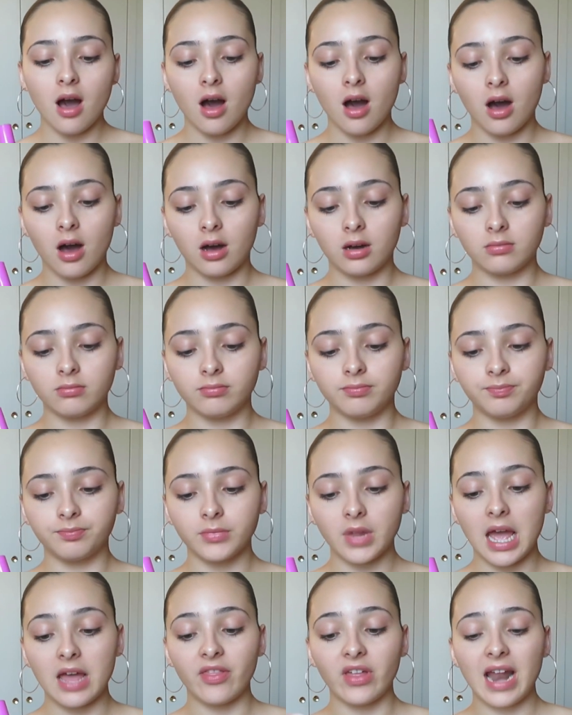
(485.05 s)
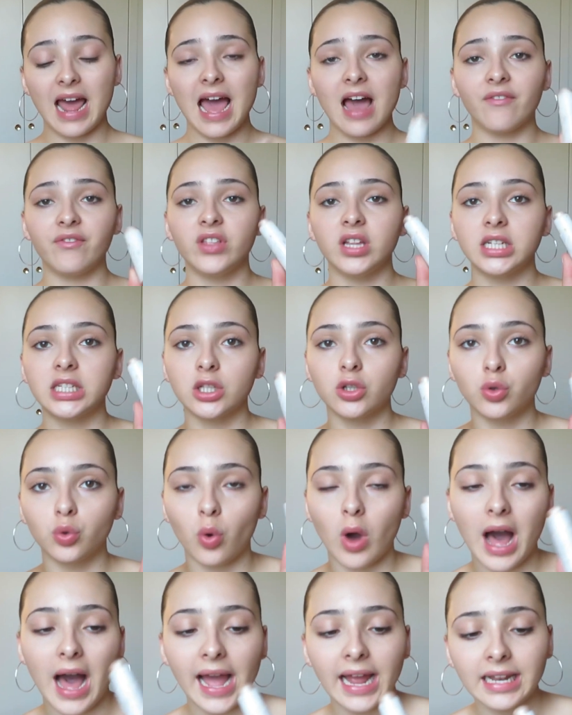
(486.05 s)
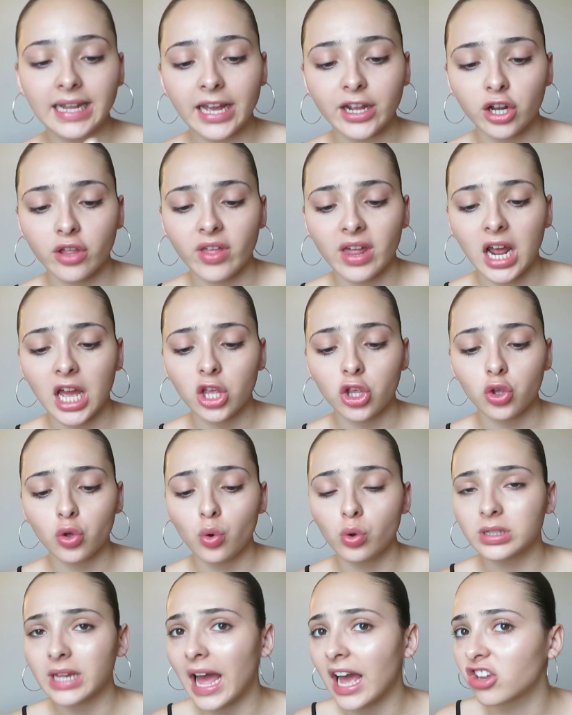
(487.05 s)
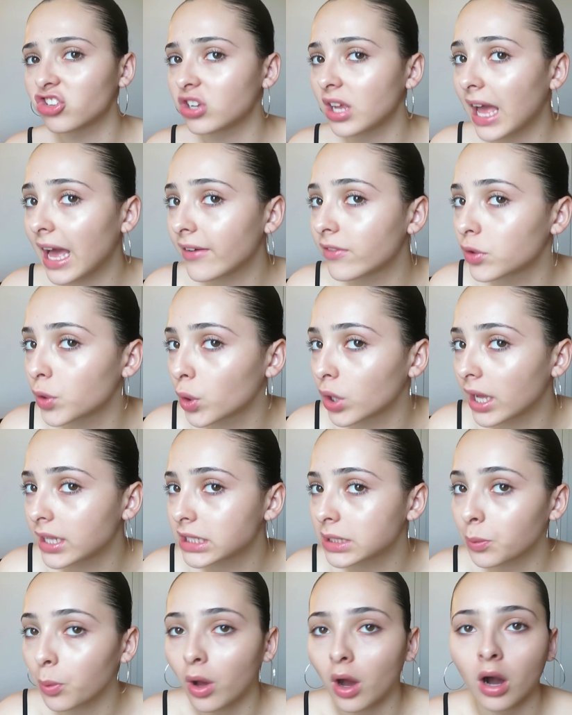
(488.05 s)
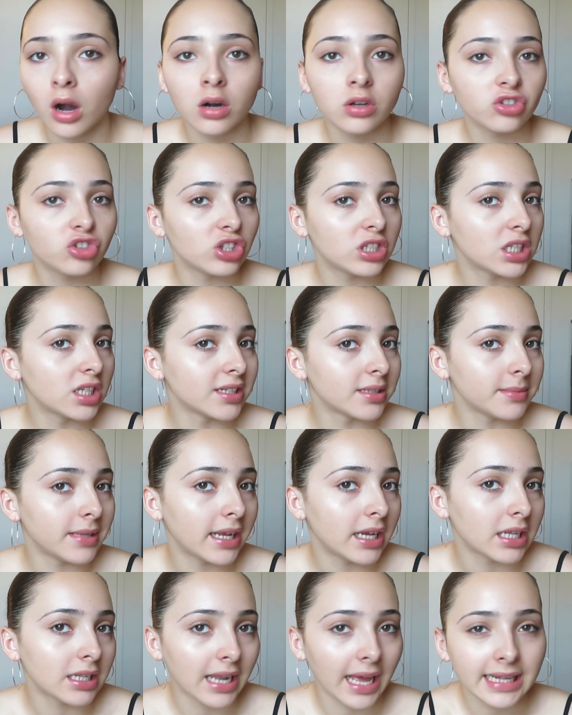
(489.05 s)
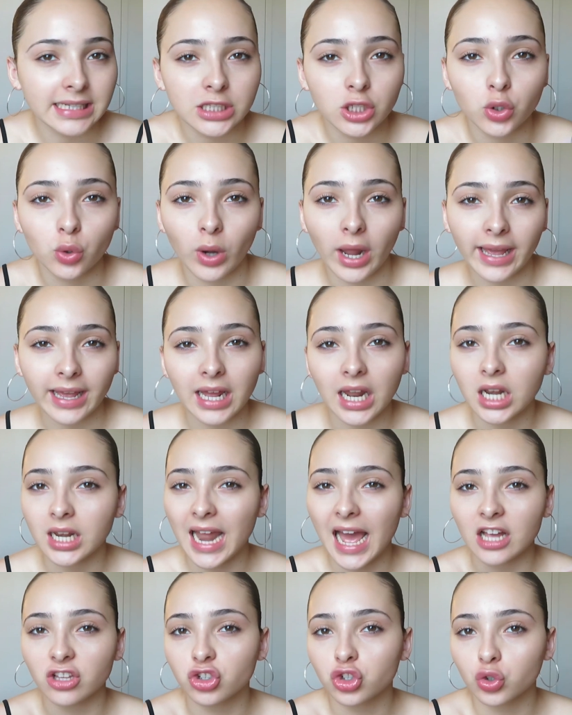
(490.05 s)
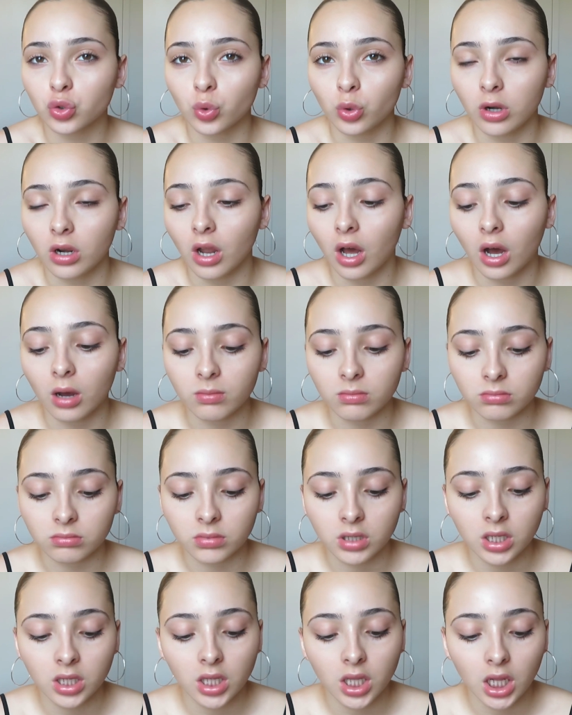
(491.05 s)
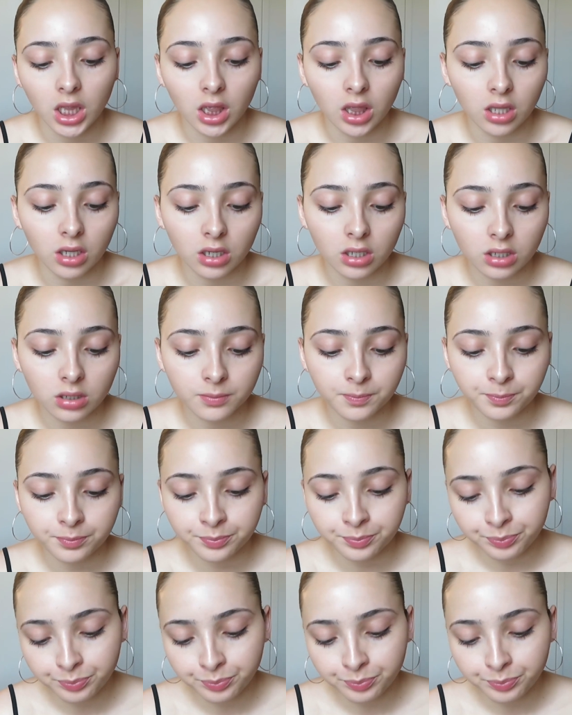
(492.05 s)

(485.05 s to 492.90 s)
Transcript: And then I have this little highlighter that I use. I actually have it on as well. It just gives me like a nice little like natural look.